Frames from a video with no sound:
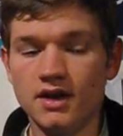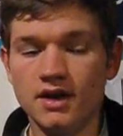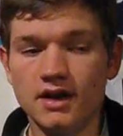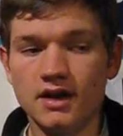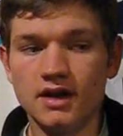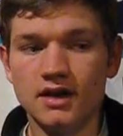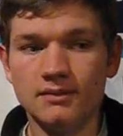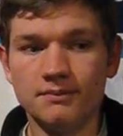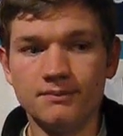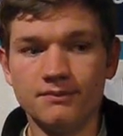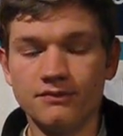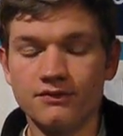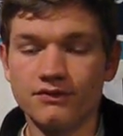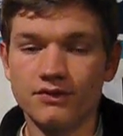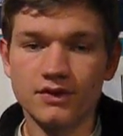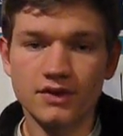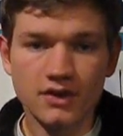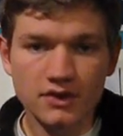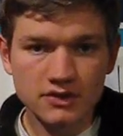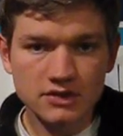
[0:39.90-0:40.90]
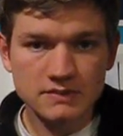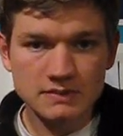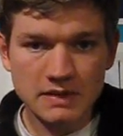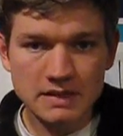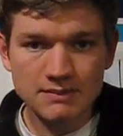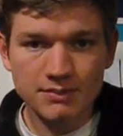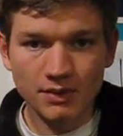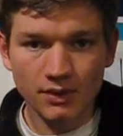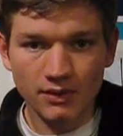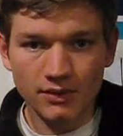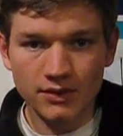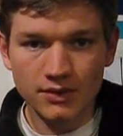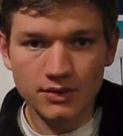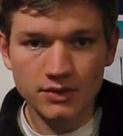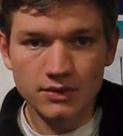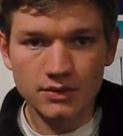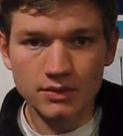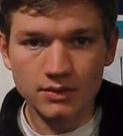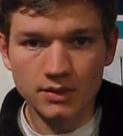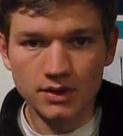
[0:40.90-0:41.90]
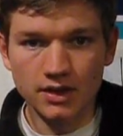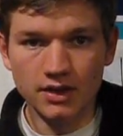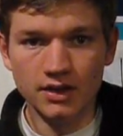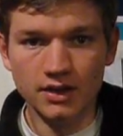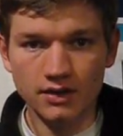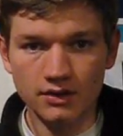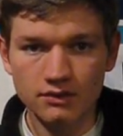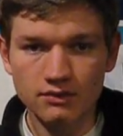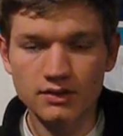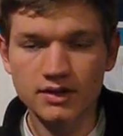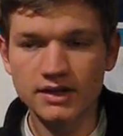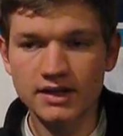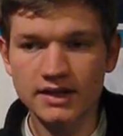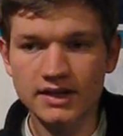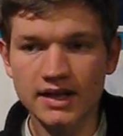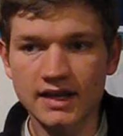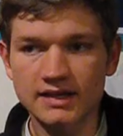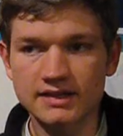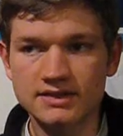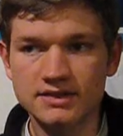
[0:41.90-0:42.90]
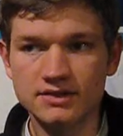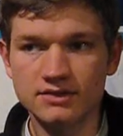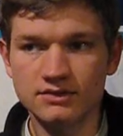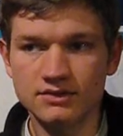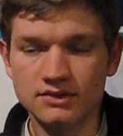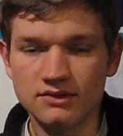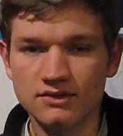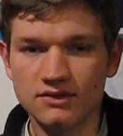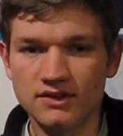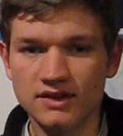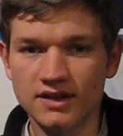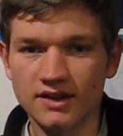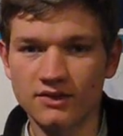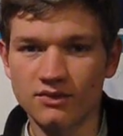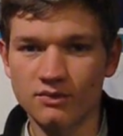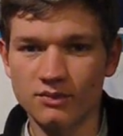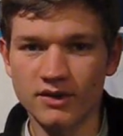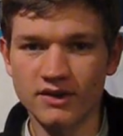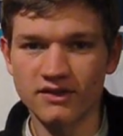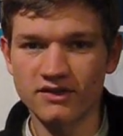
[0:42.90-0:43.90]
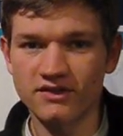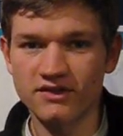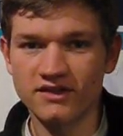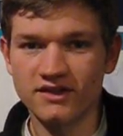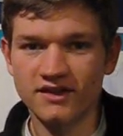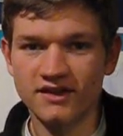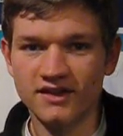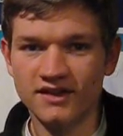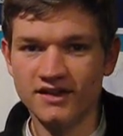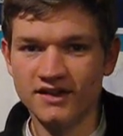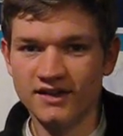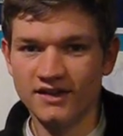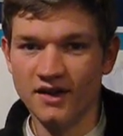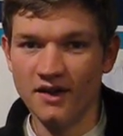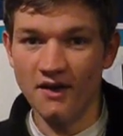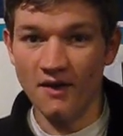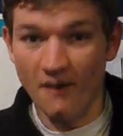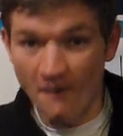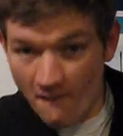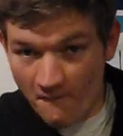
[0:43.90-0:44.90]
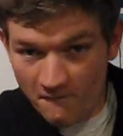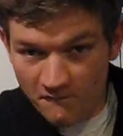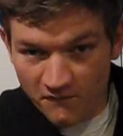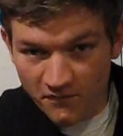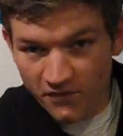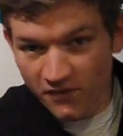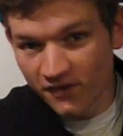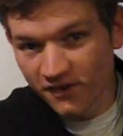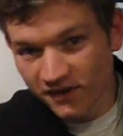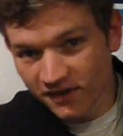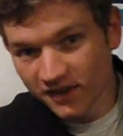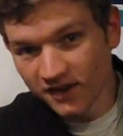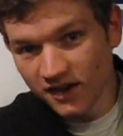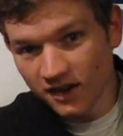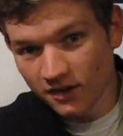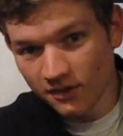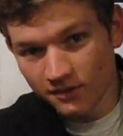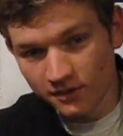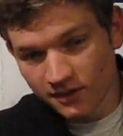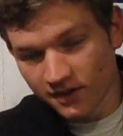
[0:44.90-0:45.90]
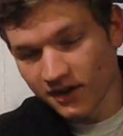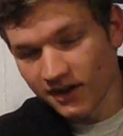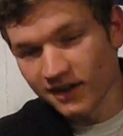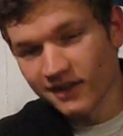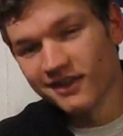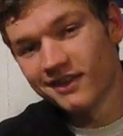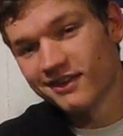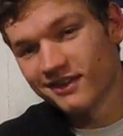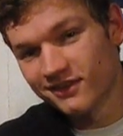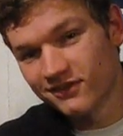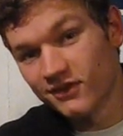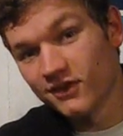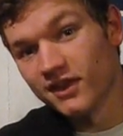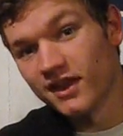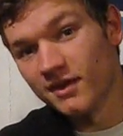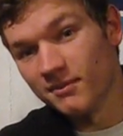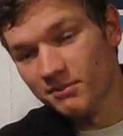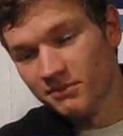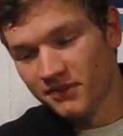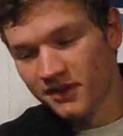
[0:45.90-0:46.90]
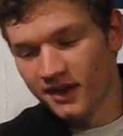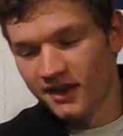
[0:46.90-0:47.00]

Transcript: Um, for those people who really like to do things with oomph, you know, uh, this is for them.